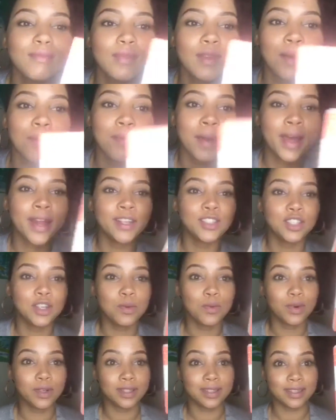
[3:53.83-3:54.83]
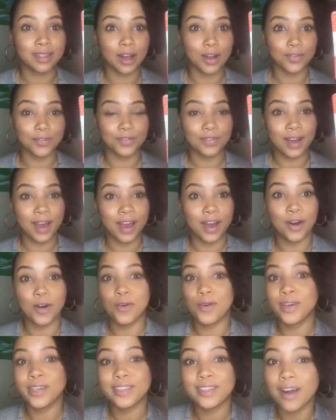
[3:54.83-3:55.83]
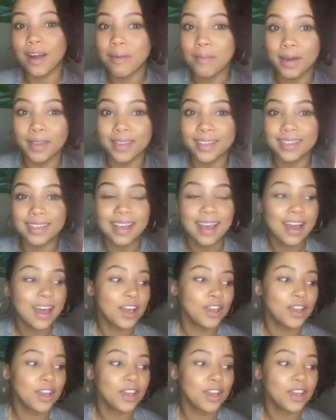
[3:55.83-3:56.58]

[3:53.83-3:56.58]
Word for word: managing oneself. I always talk about this.